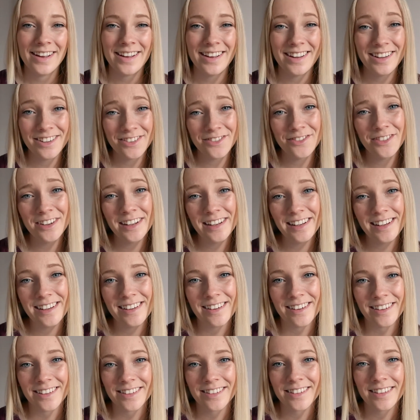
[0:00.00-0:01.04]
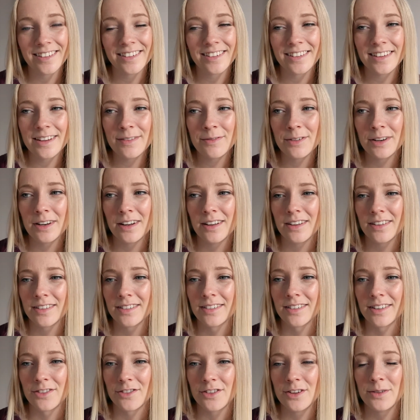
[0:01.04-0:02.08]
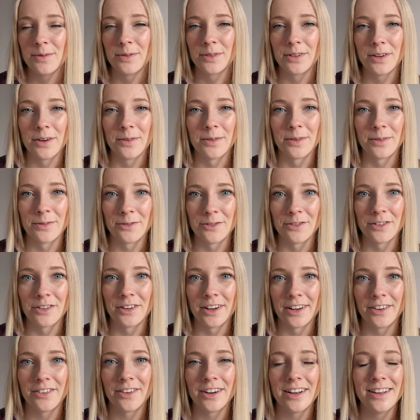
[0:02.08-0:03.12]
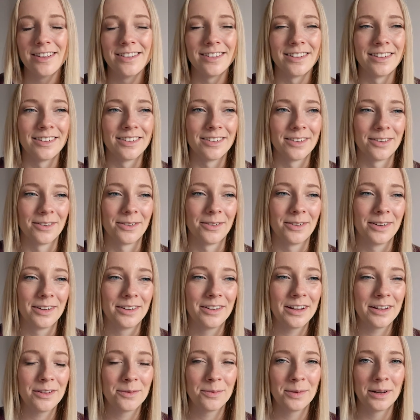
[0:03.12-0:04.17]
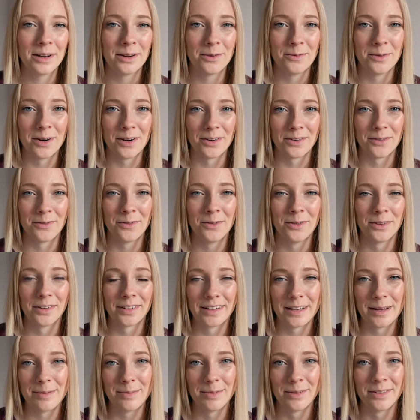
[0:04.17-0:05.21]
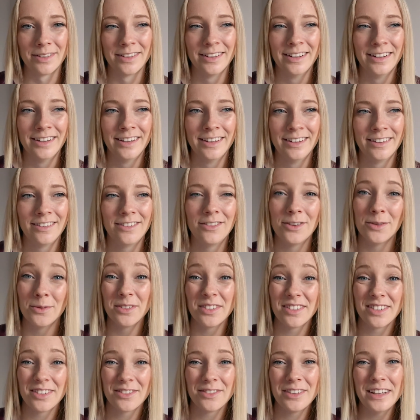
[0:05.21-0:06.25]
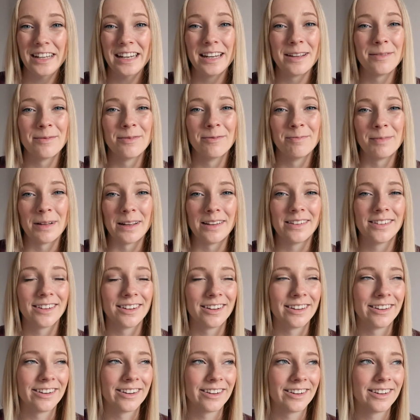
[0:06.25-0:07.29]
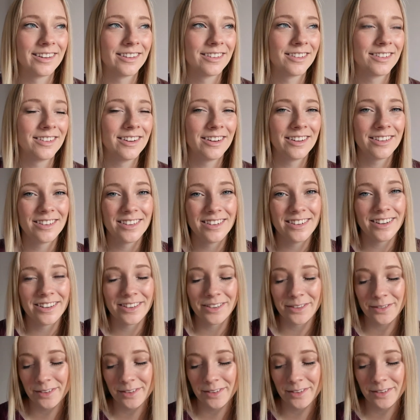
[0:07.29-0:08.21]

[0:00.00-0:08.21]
it's really nice. And even last night she was going for it like crazy, so it takes me a little while to fall asleep and not want to feel it, basically. Like it's a nice